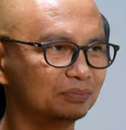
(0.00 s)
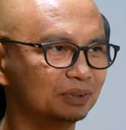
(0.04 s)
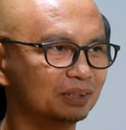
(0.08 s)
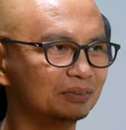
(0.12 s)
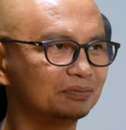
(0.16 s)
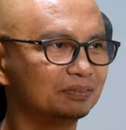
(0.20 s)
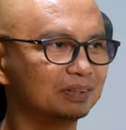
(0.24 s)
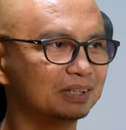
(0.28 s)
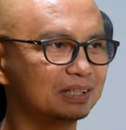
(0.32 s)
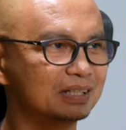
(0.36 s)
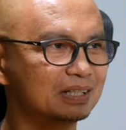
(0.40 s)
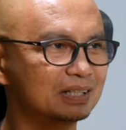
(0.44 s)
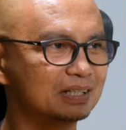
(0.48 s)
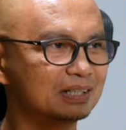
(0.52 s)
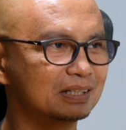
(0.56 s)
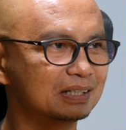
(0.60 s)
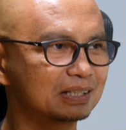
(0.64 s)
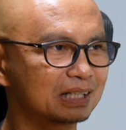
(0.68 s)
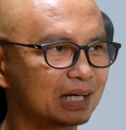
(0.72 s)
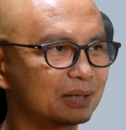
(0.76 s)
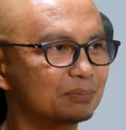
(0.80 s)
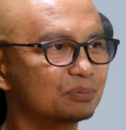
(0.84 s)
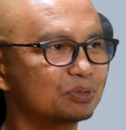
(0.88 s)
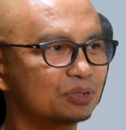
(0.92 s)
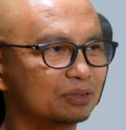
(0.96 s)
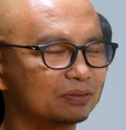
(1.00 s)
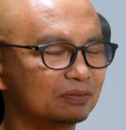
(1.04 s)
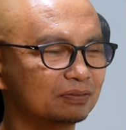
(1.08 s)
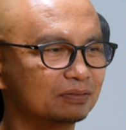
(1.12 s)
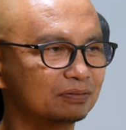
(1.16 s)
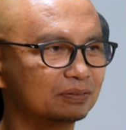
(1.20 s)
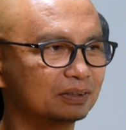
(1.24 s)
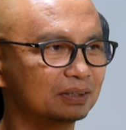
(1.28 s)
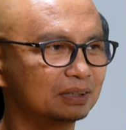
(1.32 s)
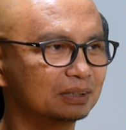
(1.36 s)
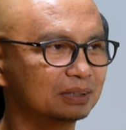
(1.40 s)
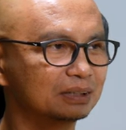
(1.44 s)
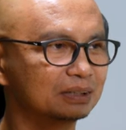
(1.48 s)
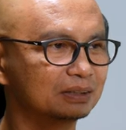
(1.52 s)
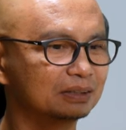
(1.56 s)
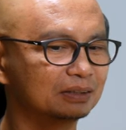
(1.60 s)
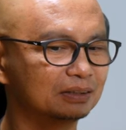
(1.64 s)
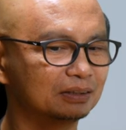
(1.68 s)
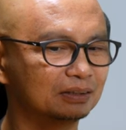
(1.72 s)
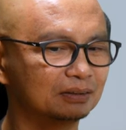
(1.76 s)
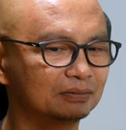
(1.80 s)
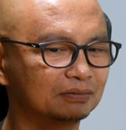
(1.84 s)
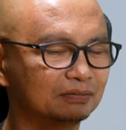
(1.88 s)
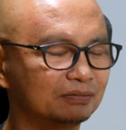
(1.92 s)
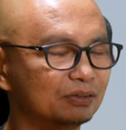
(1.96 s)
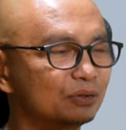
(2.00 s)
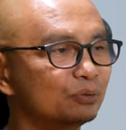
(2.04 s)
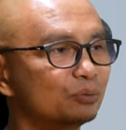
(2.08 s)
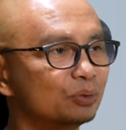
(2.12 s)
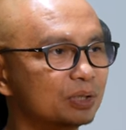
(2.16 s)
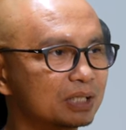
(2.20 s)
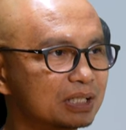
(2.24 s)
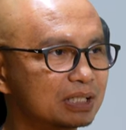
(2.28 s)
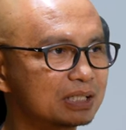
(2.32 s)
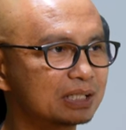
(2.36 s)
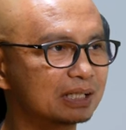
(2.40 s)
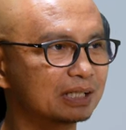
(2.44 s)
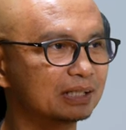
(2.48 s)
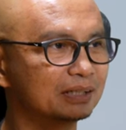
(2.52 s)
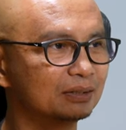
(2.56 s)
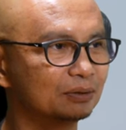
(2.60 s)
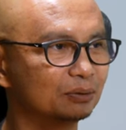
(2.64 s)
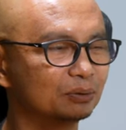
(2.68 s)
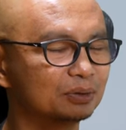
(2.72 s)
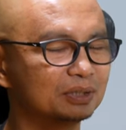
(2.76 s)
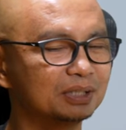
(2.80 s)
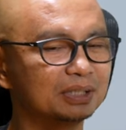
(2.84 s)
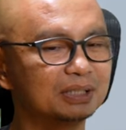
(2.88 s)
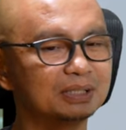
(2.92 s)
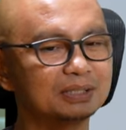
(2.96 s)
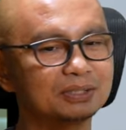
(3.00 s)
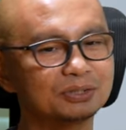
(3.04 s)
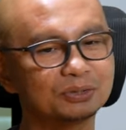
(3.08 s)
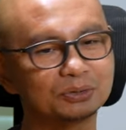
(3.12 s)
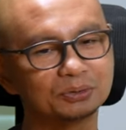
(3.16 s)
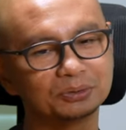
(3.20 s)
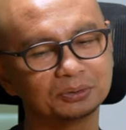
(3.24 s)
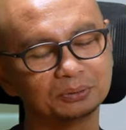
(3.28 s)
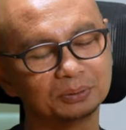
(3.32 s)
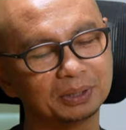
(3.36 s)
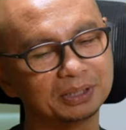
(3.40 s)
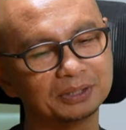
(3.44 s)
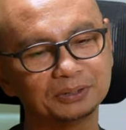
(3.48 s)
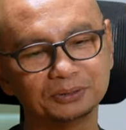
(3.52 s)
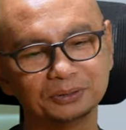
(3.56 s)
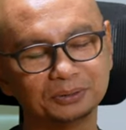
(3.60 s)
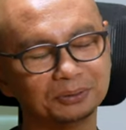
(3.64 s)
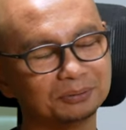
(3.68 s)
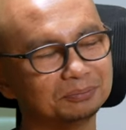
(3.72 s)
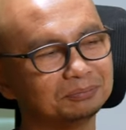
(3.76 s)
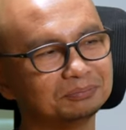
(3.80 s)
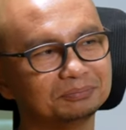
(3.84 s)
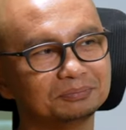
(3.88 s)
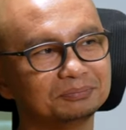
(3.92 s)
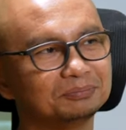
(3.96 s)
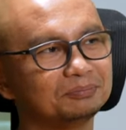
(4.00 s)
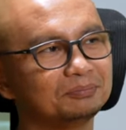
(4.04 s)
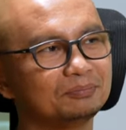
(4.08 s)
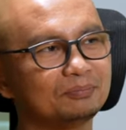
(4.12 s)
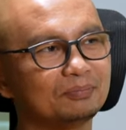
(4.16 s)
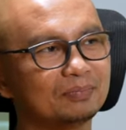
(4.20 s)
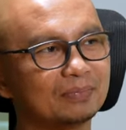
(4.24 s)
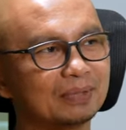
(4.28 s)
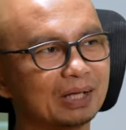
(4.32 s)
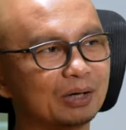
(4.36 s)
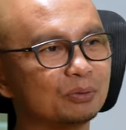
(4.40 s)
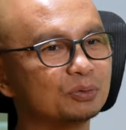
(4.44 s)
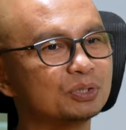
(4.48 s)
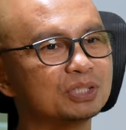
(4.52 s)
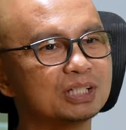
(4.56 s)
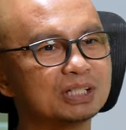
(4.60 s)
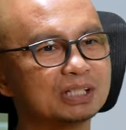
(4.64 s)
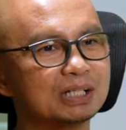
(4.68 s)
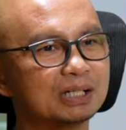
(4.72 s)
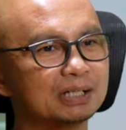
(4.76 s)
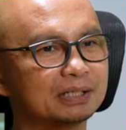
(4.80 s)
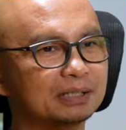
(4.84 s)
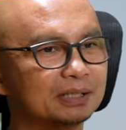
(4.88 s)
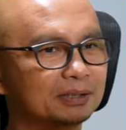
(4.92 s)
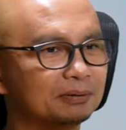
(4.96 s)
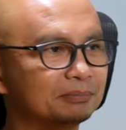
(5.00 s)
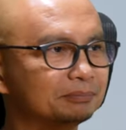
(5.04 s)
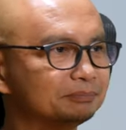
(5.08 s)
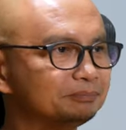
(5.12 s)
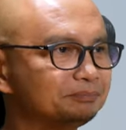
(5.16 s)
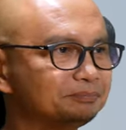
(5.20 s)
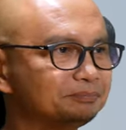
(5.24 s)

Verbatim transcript: different types of uh, of viewers and audience, so I don't know. I was just lucky